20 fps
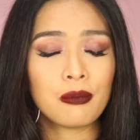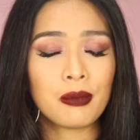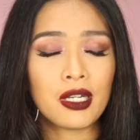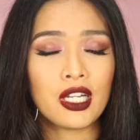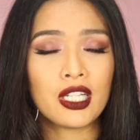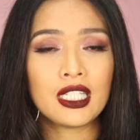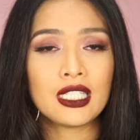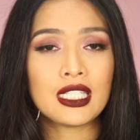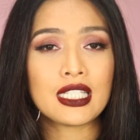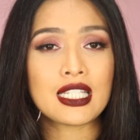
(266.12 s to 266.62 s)

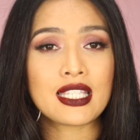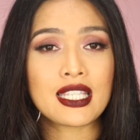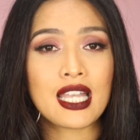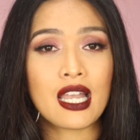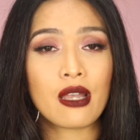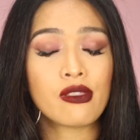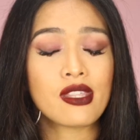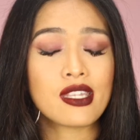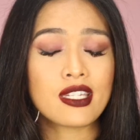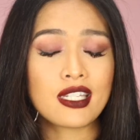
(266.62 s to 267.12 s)
about it is
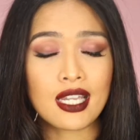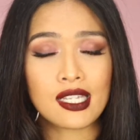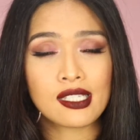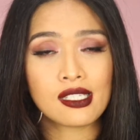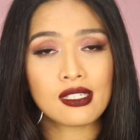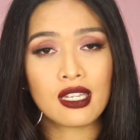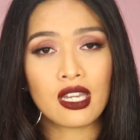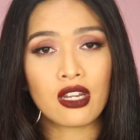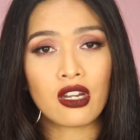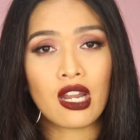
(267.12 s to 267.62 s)
that the
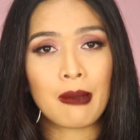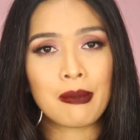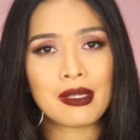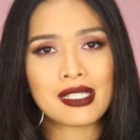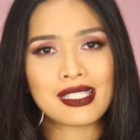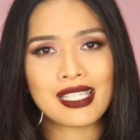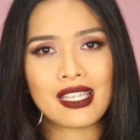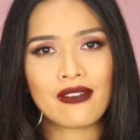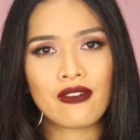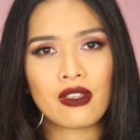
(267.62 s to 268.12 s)
Dyson Airwrap
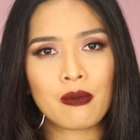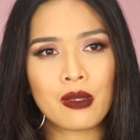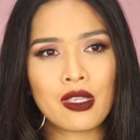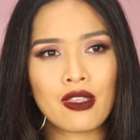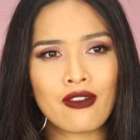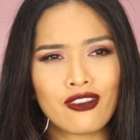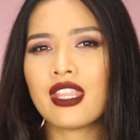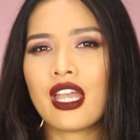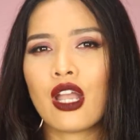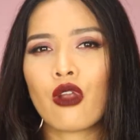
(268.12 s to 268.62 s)
is giving
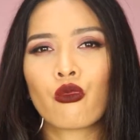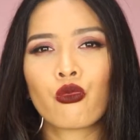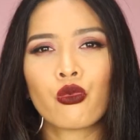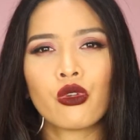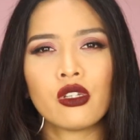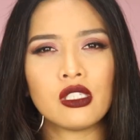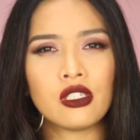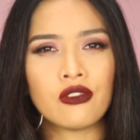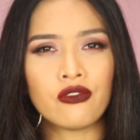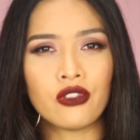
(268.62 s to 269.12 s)
me that
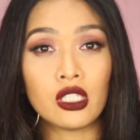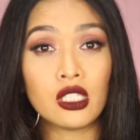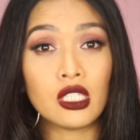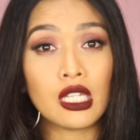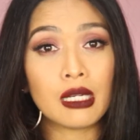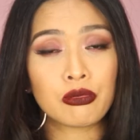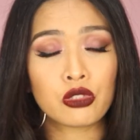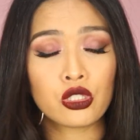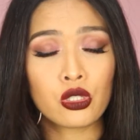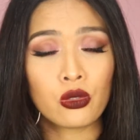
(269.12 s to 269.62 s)
really
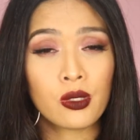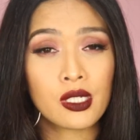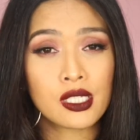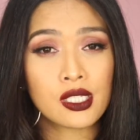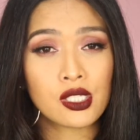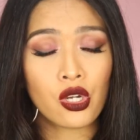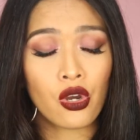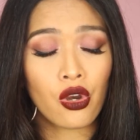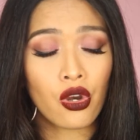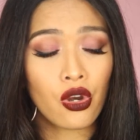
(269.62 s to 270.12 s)

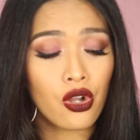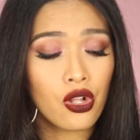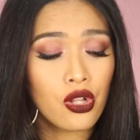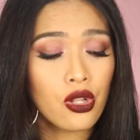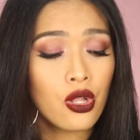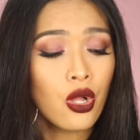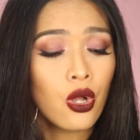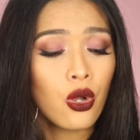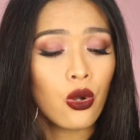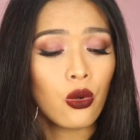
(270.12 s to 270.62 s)
voluptuous
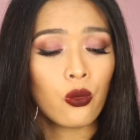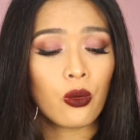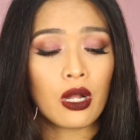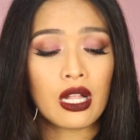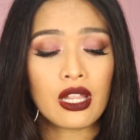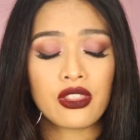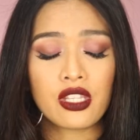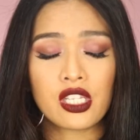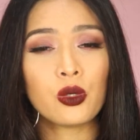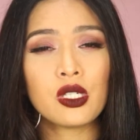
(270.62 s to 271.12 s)
curl, while
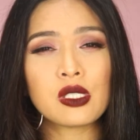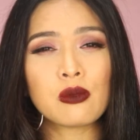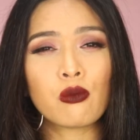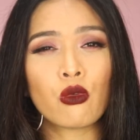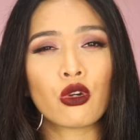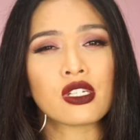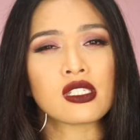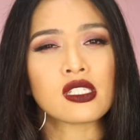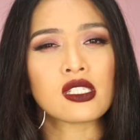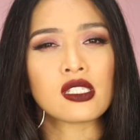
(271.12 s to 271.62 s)
this one is
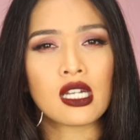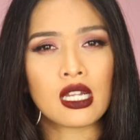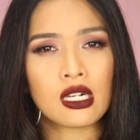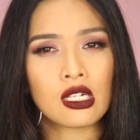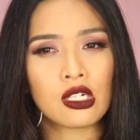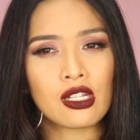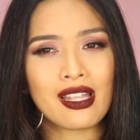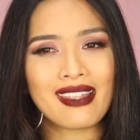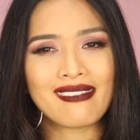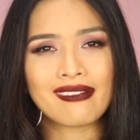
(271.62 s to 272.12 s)
more
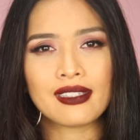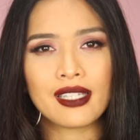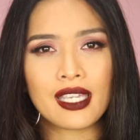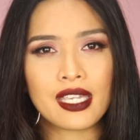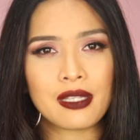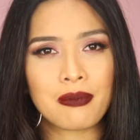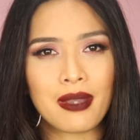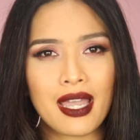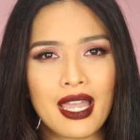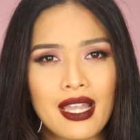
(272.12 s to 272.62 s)
subtle and
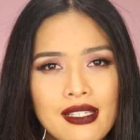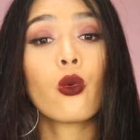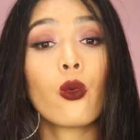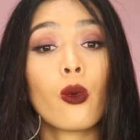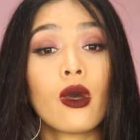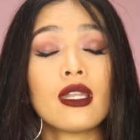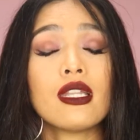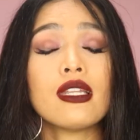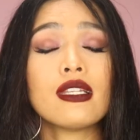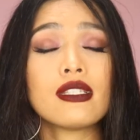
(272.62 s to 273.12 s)
laid back.
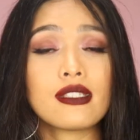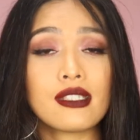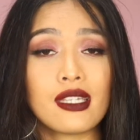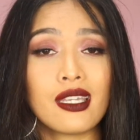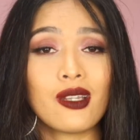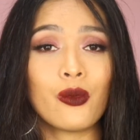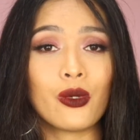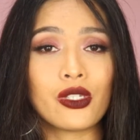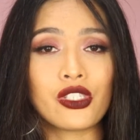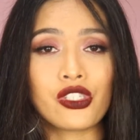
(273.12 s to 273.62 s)
What it
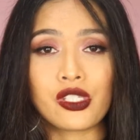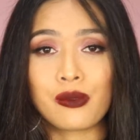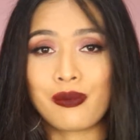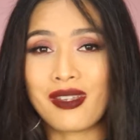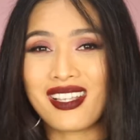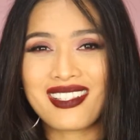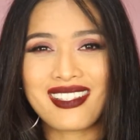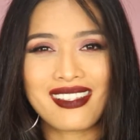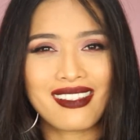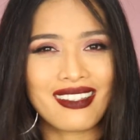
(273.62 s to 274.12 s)
did was just
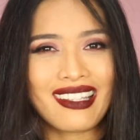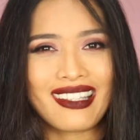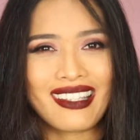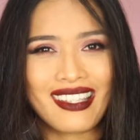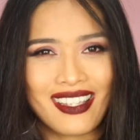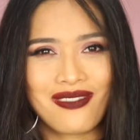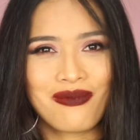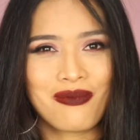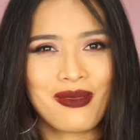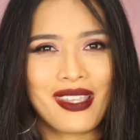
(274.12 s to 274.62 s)
basically
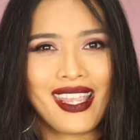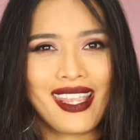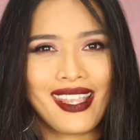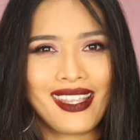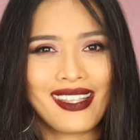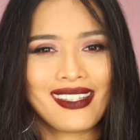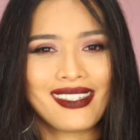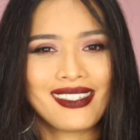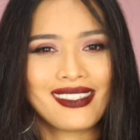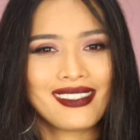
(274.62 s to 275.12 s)
give
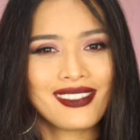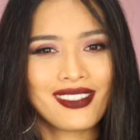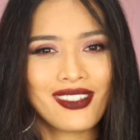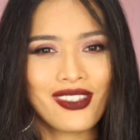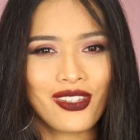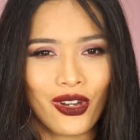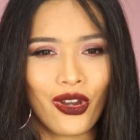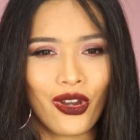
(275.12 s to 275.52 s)
me the